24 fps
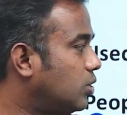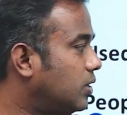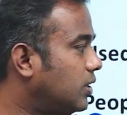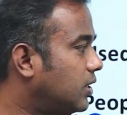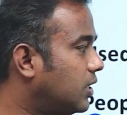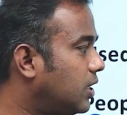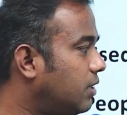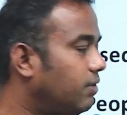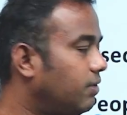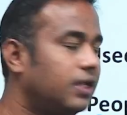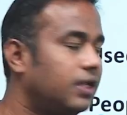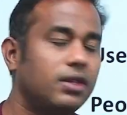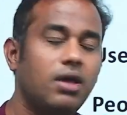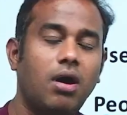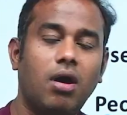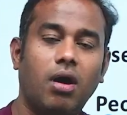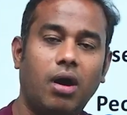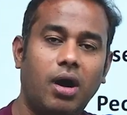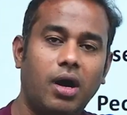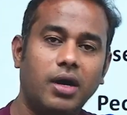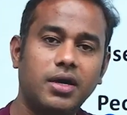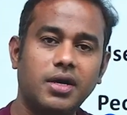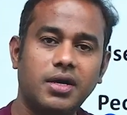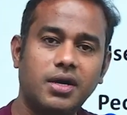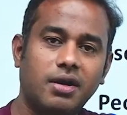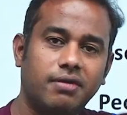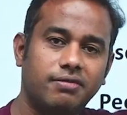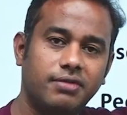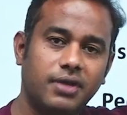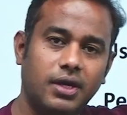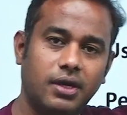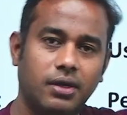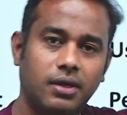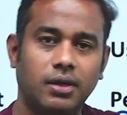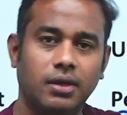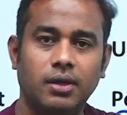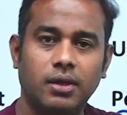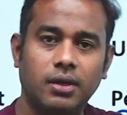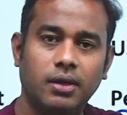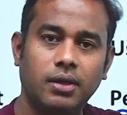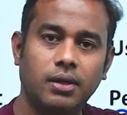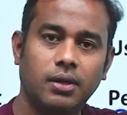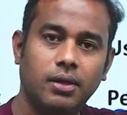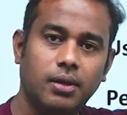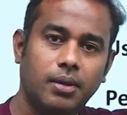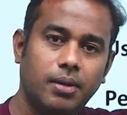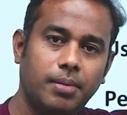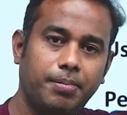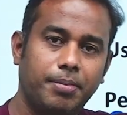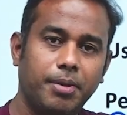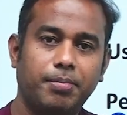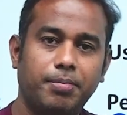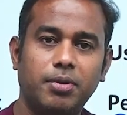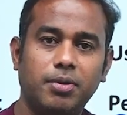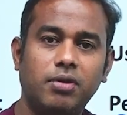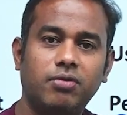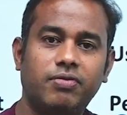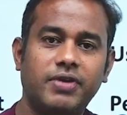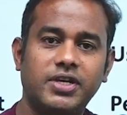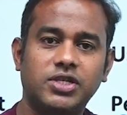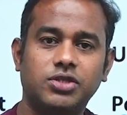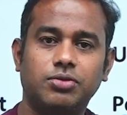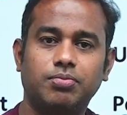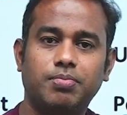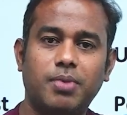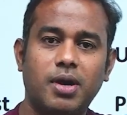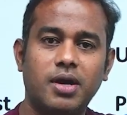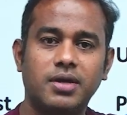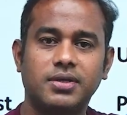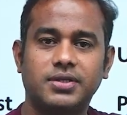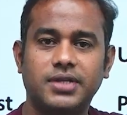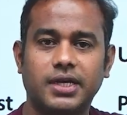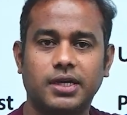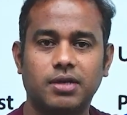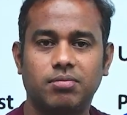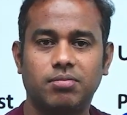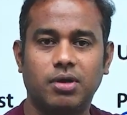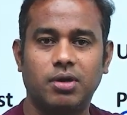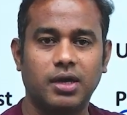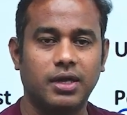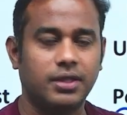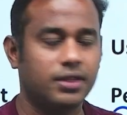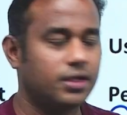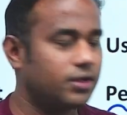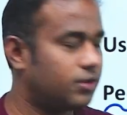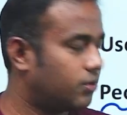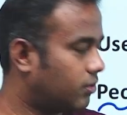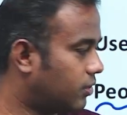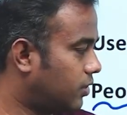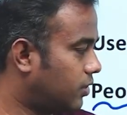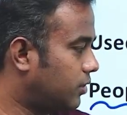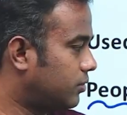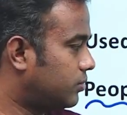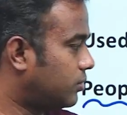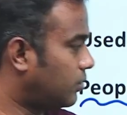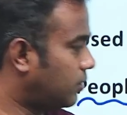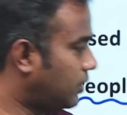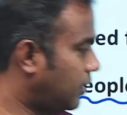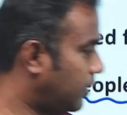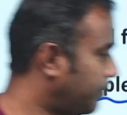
giving the order of the people, first born, second born, like that. Okay, so that.